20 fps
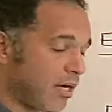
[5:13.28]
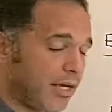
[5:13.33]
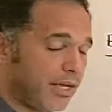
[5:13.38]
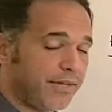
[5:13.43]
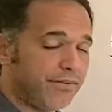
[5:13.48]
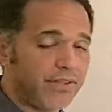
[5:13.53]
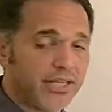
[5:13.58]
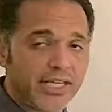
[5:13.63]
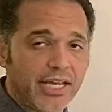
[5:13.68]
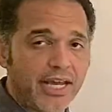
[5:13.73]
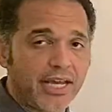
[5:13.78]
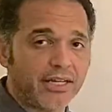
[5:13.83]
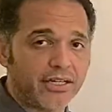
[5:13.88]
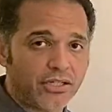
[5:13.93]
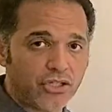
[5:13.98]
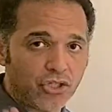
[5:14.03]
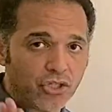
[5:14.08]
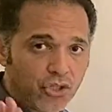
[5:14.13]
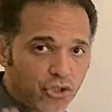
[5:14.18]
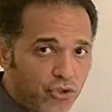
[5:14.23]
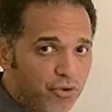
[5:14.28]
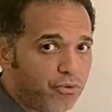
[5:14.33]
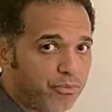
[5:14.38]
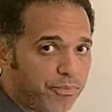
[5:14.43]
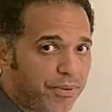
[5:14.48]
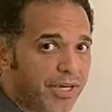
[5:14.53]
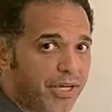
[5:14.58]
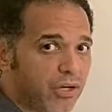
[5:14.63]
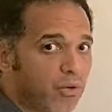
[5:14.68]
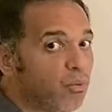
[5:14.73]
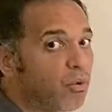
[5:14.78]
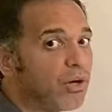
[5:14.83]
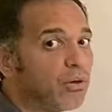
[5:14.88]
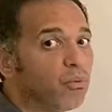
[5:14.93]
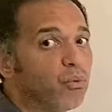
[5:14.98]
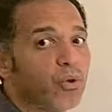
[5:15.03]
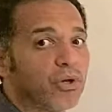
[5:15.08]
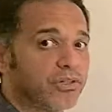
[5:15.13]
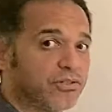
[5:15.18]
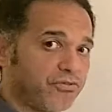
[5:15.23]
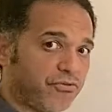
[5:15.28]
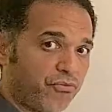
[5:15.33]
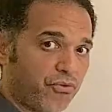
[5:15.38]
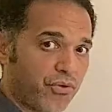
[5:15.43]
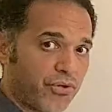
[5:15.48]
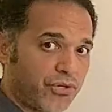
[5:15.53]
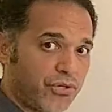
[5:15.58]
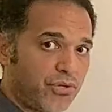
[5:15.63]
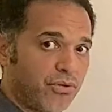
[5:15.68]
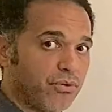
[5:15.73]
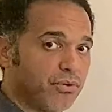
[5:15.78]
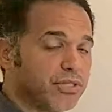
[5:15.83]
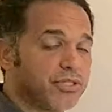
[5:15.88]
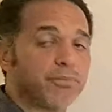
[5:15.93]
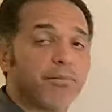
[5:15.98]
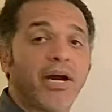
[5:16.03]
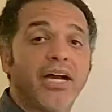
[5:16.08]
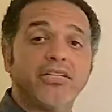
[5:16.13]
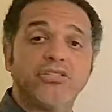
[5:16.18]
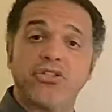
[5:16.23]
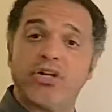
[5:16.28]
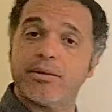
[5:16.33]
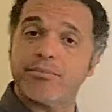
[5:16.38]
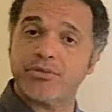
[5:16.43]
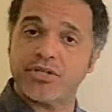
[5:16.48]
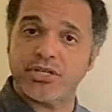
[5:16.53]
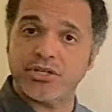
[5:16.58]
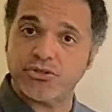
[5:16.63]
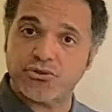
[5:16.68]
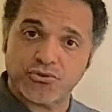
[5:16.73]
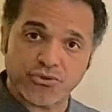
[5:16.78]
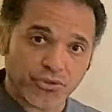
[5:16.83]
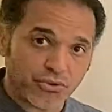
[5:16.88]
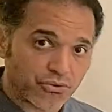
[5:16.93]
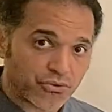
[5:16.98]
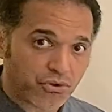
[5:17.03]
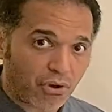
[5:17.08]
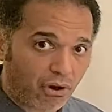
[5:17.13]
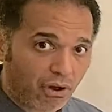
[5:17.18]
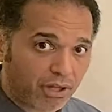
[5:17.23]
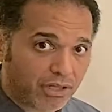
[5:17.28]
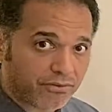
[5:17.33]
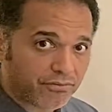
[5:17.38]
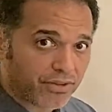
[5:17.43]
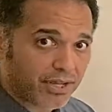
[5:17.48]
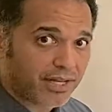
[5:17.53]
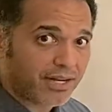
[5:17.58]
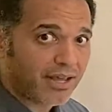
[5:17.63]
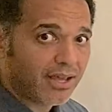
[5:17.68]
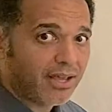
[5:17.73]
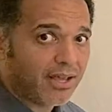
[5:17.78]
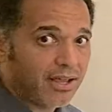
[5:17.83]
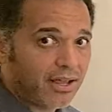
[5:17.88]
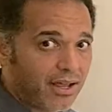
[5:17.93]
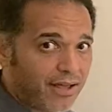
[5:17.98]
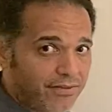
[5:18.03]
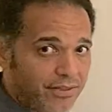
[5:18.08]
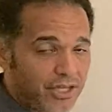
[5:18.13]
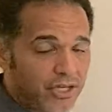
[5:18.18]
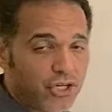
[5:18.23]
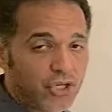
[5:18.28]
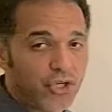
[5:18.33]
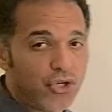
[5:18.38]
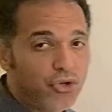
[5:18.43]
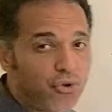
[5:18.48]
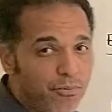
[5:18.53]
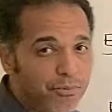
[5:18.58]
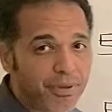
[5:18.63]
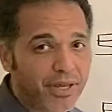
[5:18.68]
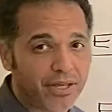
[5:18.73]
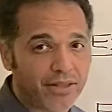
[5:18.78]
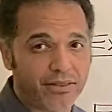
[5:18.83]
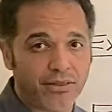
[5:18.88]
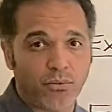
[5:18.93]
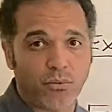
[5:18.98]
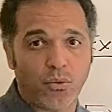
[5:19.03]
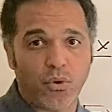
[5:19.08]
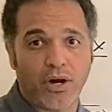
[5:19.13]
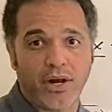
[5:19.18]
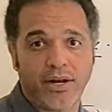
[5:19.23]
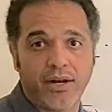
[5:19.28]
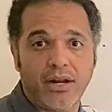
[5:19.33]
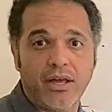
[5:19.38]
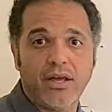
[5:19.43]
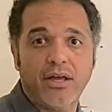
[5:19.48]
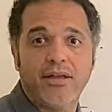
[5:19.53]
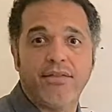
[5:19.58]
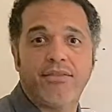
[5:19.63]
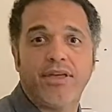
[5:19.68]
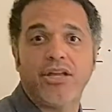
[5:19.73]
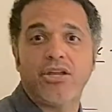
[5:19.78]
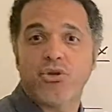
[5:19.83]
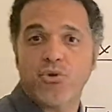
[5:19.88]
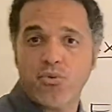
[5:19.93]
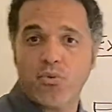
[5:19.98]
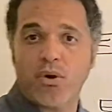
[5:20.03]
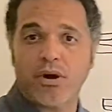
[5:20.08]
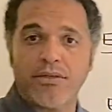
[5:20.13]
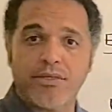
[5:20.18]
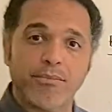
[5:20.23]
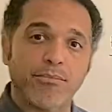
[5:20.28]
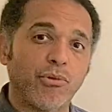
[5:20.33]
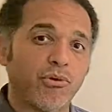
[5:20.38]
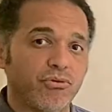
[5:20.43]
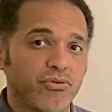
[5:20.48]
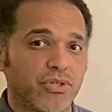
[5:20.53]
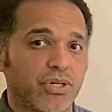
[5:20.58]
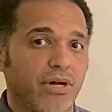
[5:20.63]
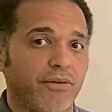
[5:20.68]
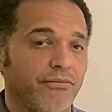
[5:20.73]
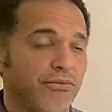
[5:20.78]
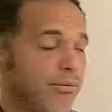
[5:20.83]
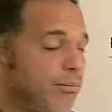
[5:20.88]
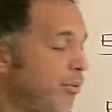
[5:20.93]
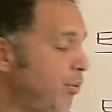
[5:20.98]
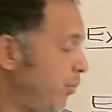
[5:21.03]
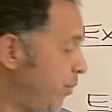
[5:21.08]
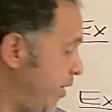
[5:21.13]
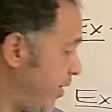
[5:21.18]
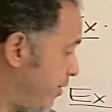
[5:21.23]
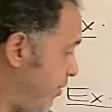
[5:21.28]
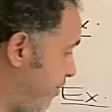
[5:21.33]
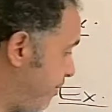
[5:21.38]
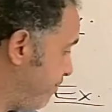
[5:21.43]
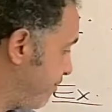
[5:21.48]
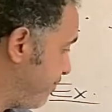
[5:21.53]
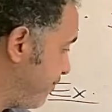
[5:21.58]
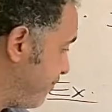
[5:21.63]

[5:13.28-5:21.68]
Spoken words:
in the end, you pick what works for you. It's my job to introduce all of it, and then you pick the one that you are the most comfortable with.